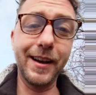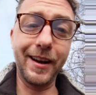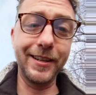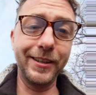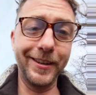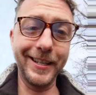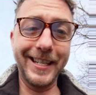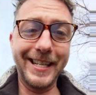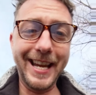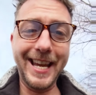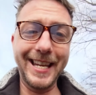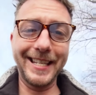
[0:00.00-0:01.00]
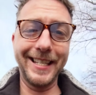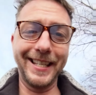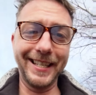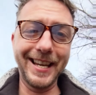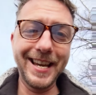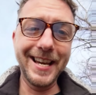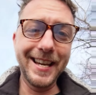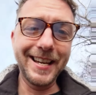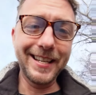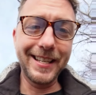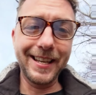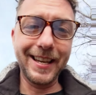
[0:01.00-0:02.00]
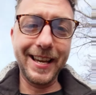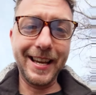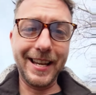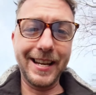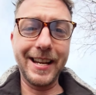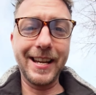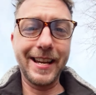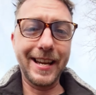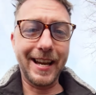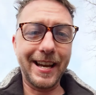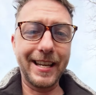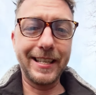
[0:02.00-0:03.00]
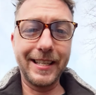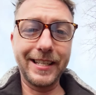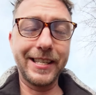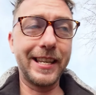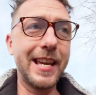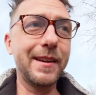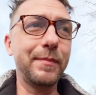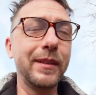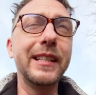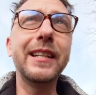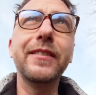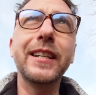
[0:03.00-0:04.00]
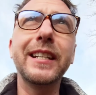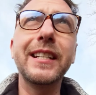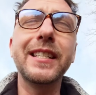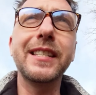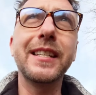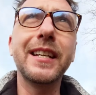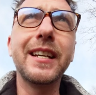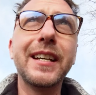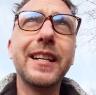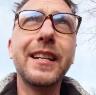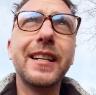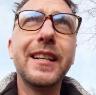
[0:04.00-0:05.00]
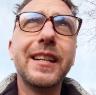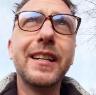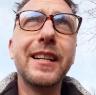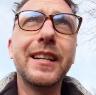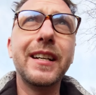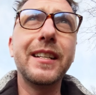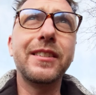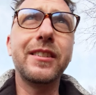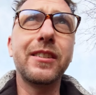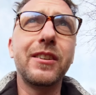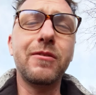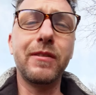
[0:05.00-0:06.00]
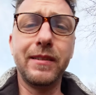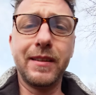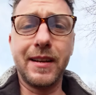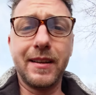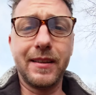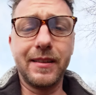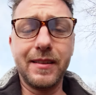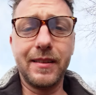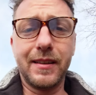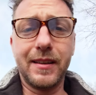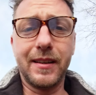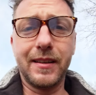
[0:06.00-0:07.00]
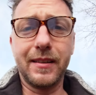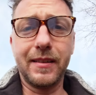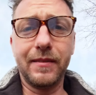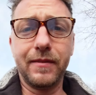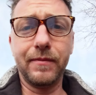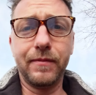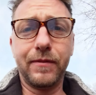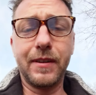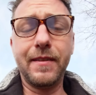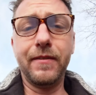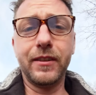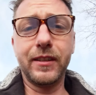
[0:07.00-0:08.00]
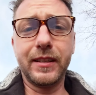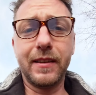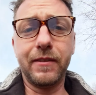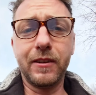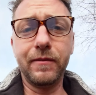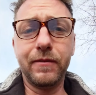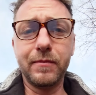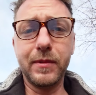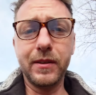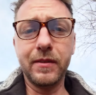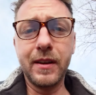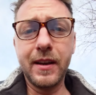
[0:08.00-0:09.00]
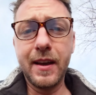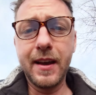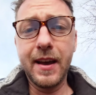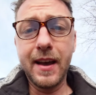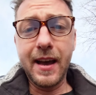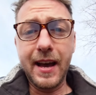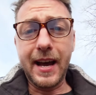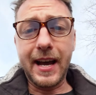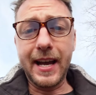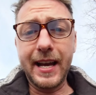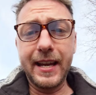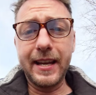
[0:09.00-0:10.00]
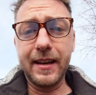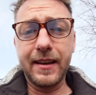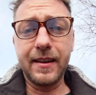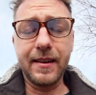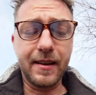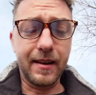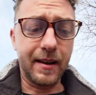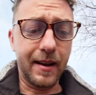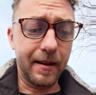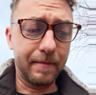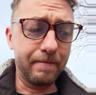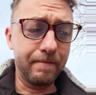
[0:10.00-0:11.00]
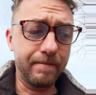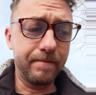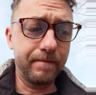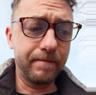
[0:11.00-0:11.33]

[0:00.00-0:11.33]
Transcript: hundred days and I just can't believe it. It's it's just going uh, uh, forever since I've heard from you. I um,